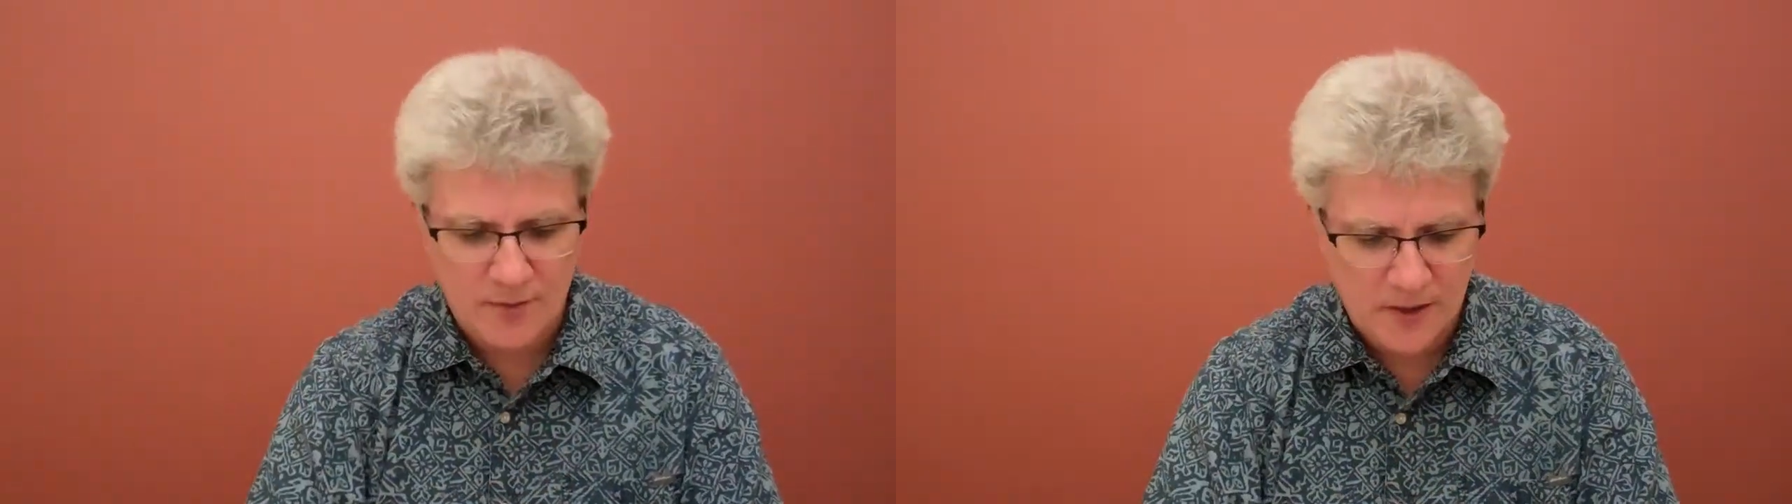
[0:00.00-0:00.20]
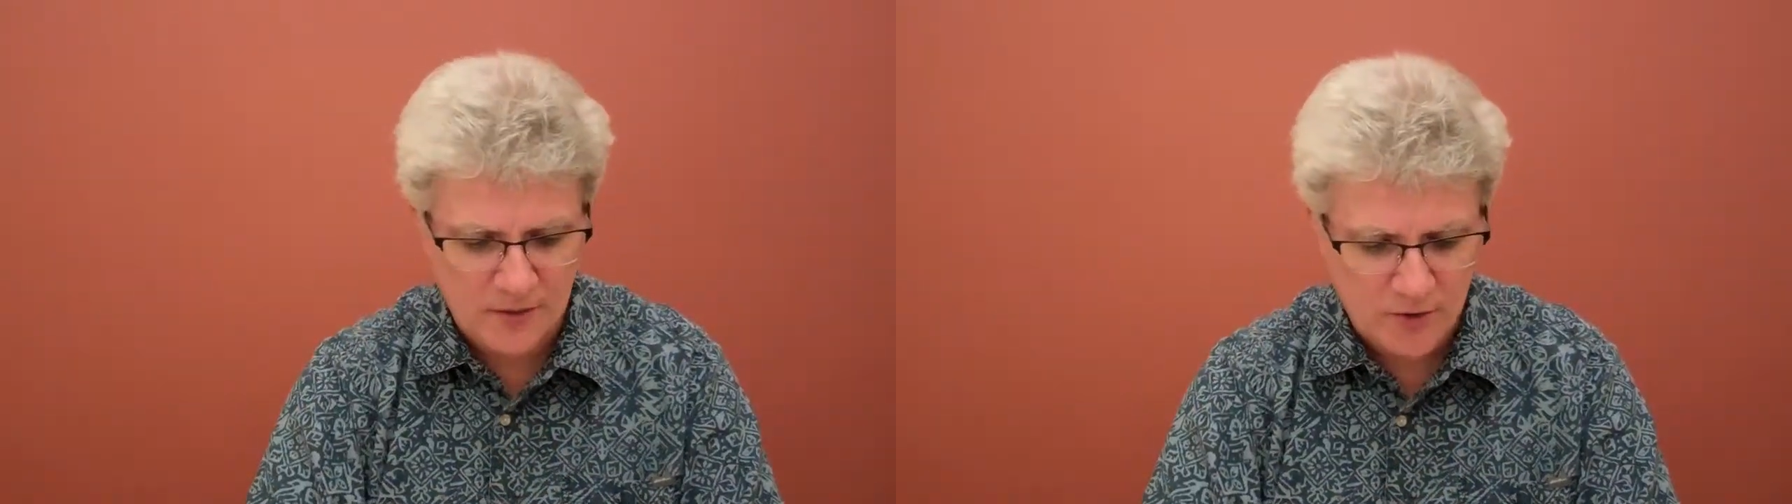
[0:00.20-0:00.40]

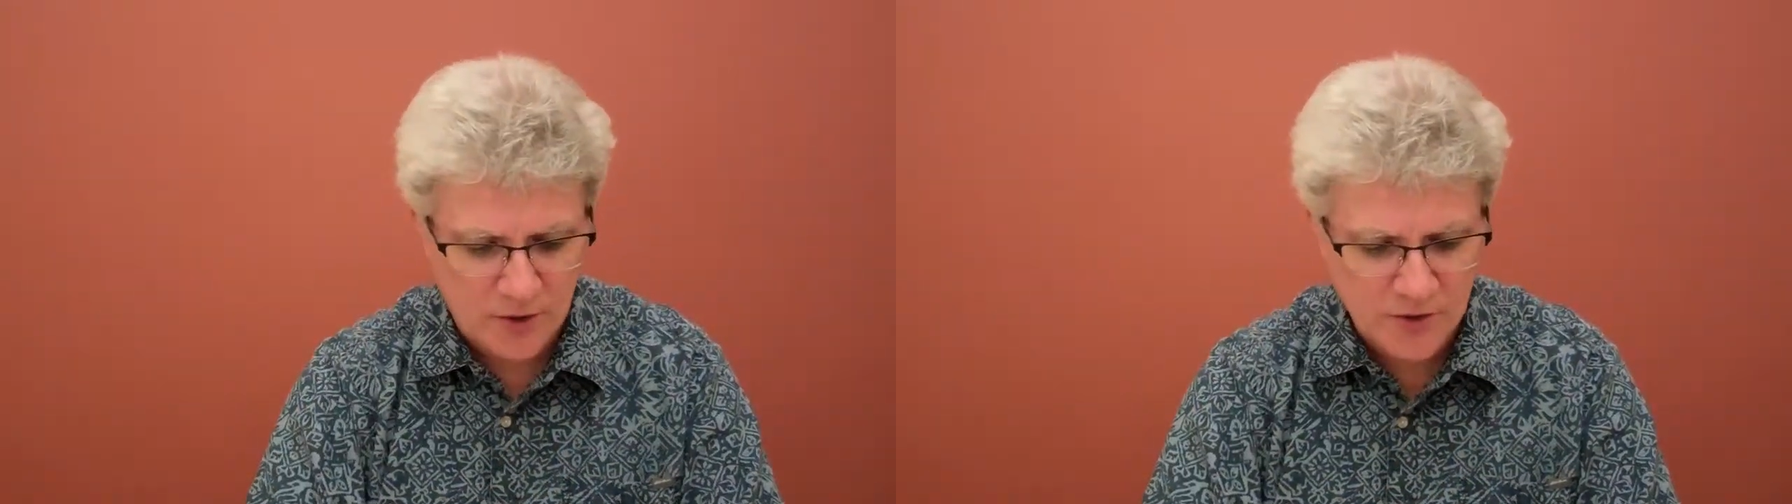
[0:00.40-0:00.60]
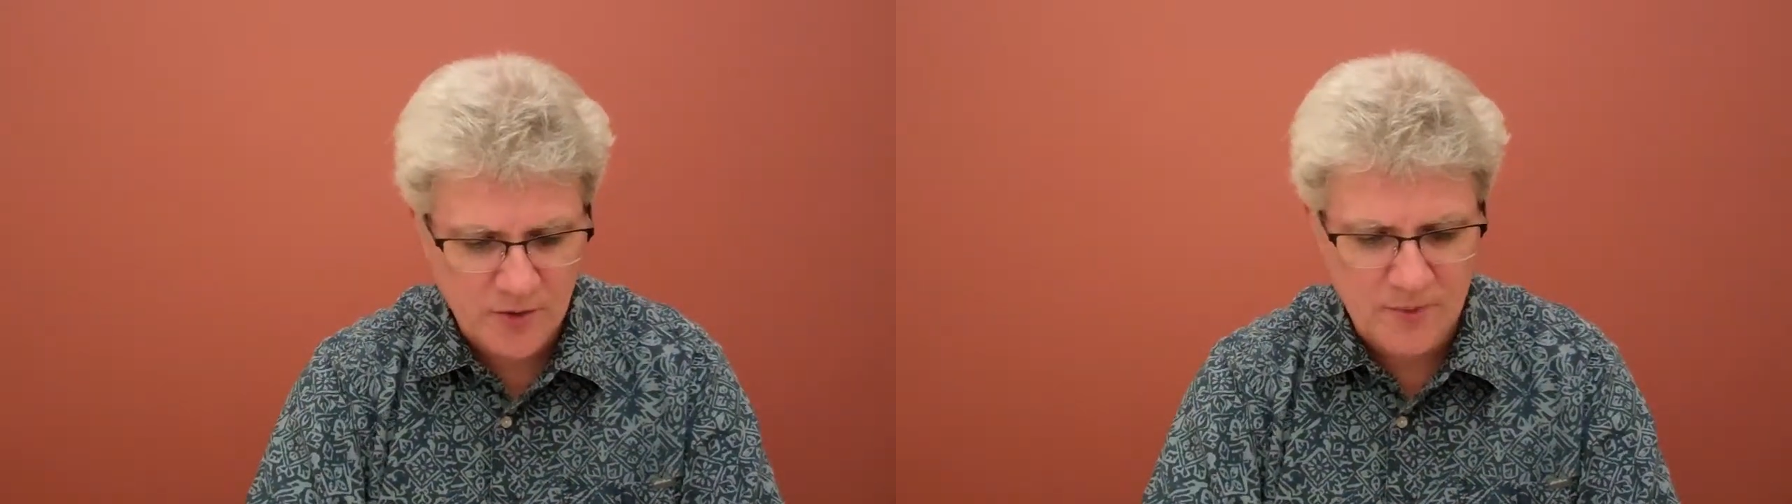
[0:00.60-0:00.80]
because
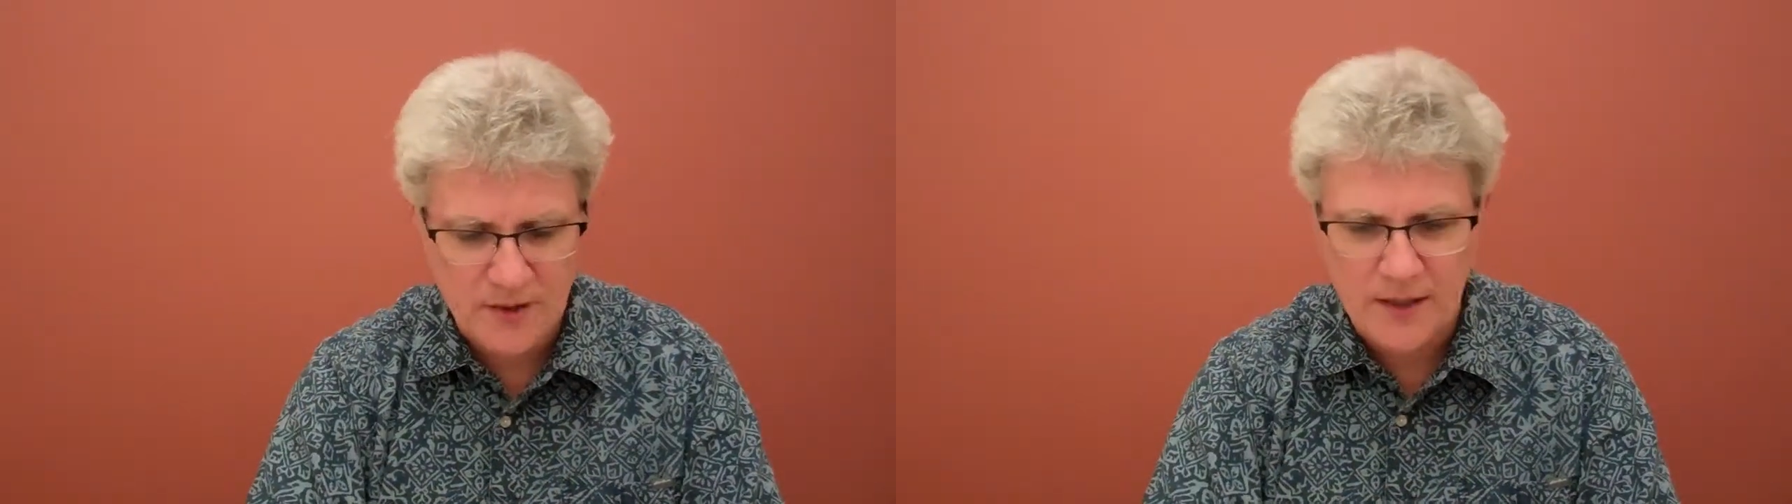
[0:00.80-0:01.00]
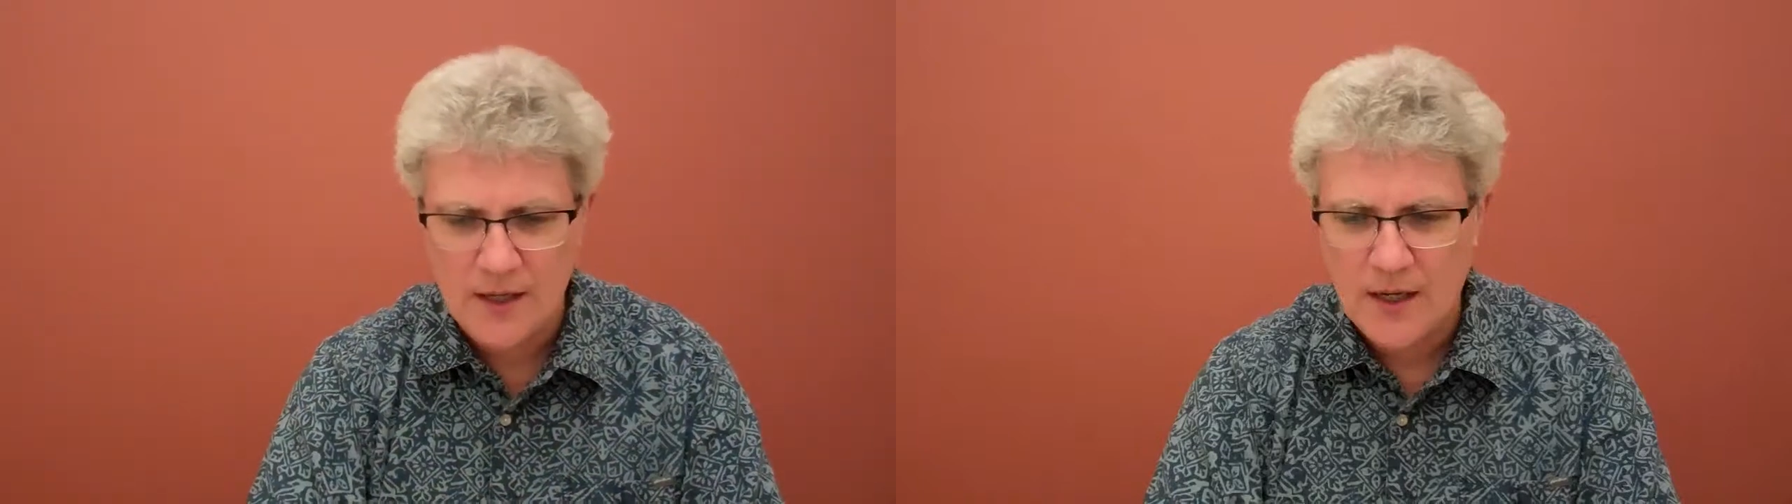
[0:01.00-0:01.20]

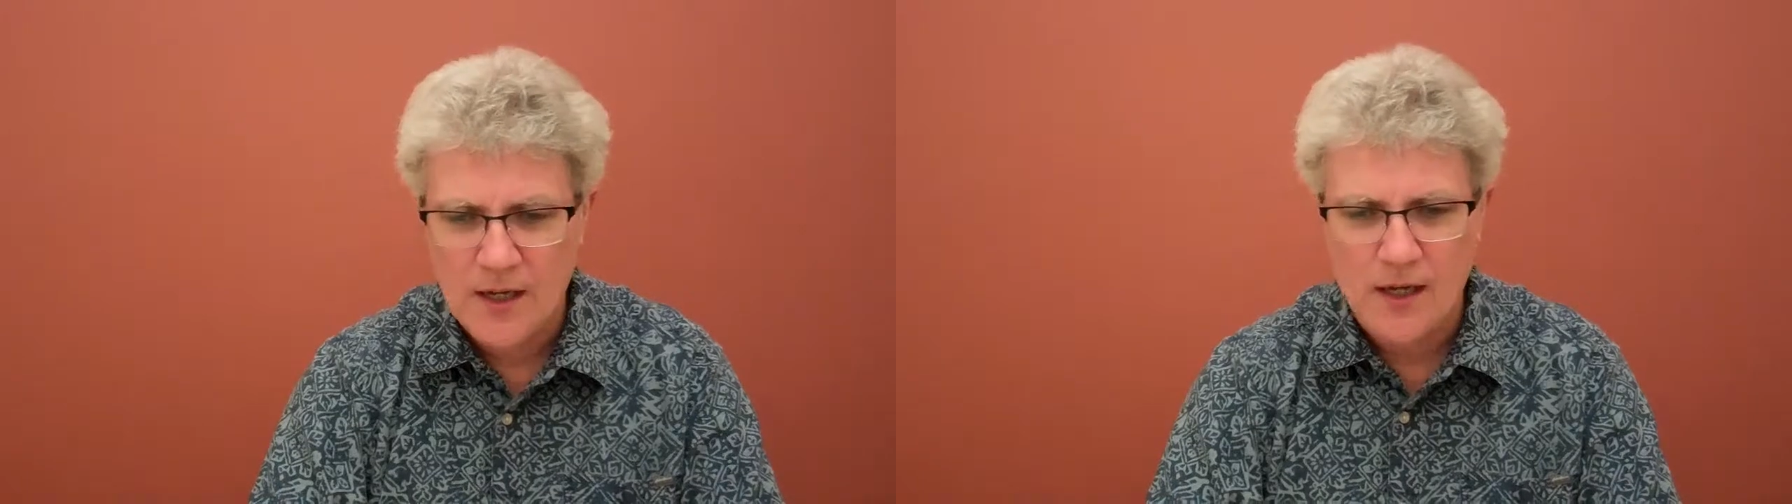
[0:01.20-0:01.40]
ultimately